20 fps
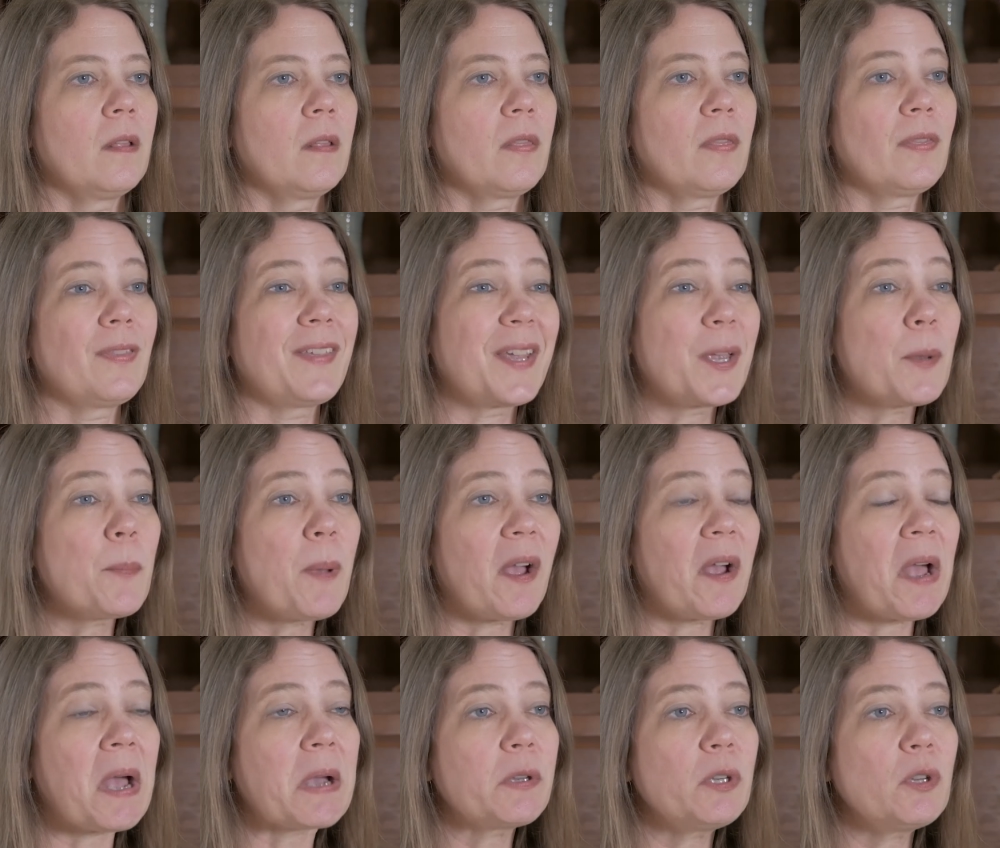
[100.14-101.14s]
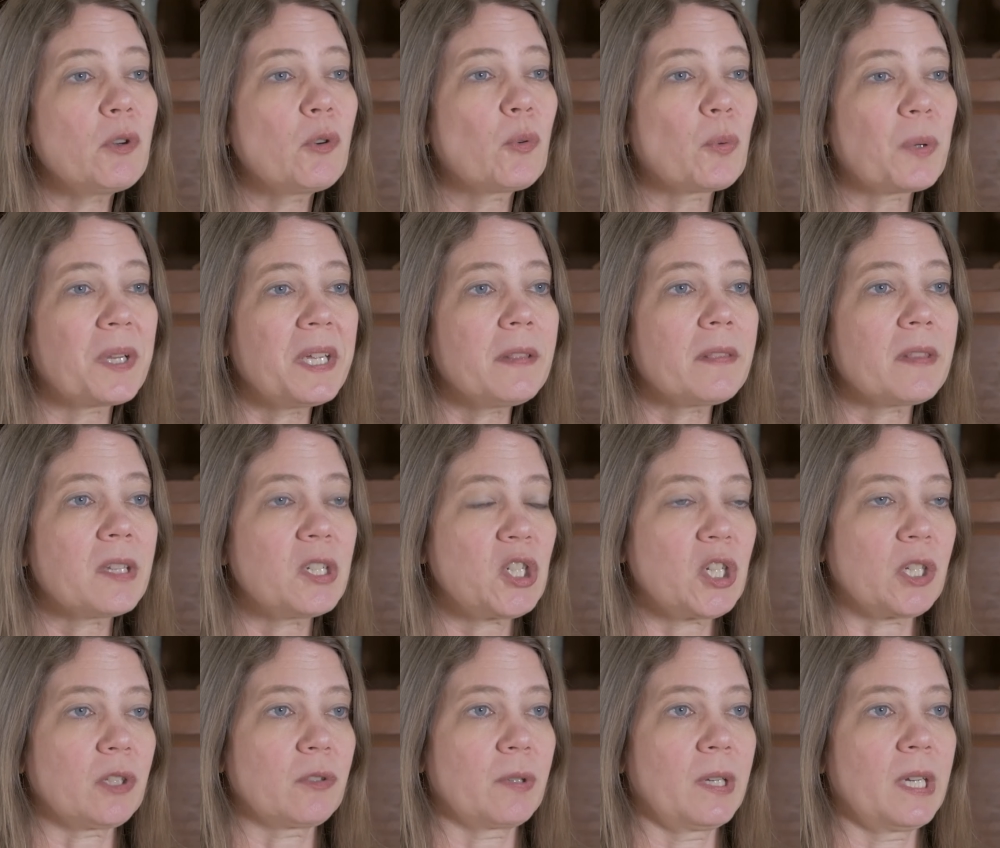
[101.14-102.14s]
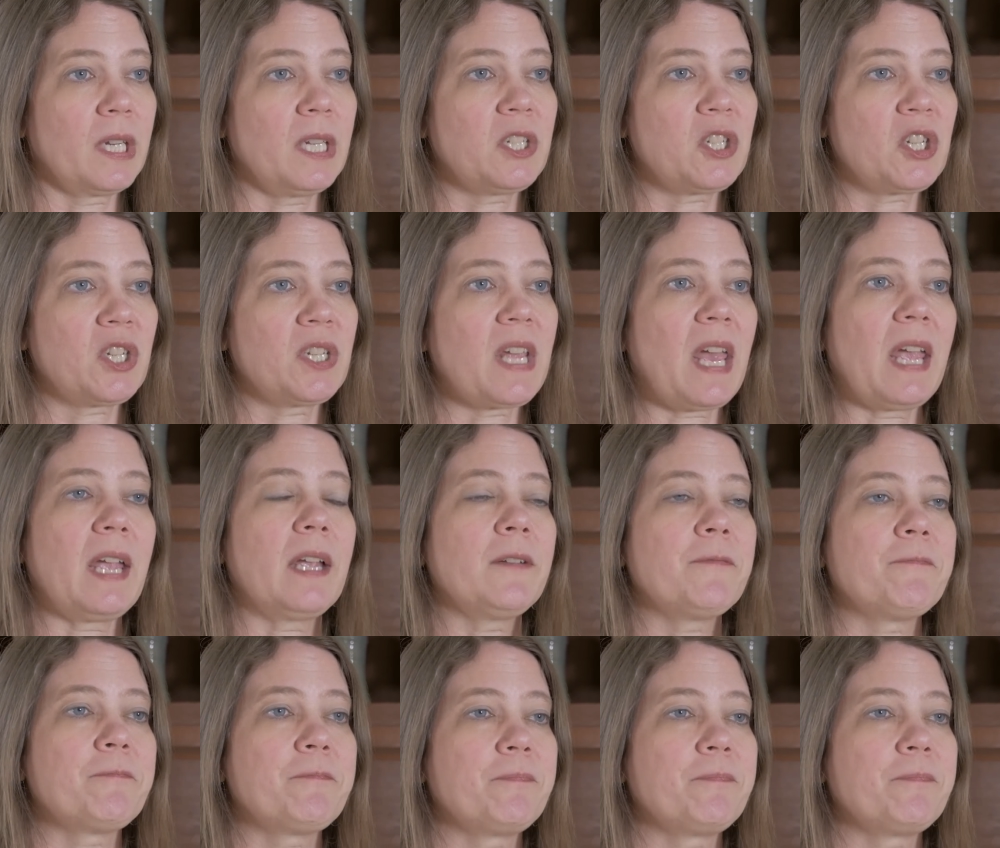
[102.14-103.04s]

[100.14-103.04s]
Think about how you greet the children each day.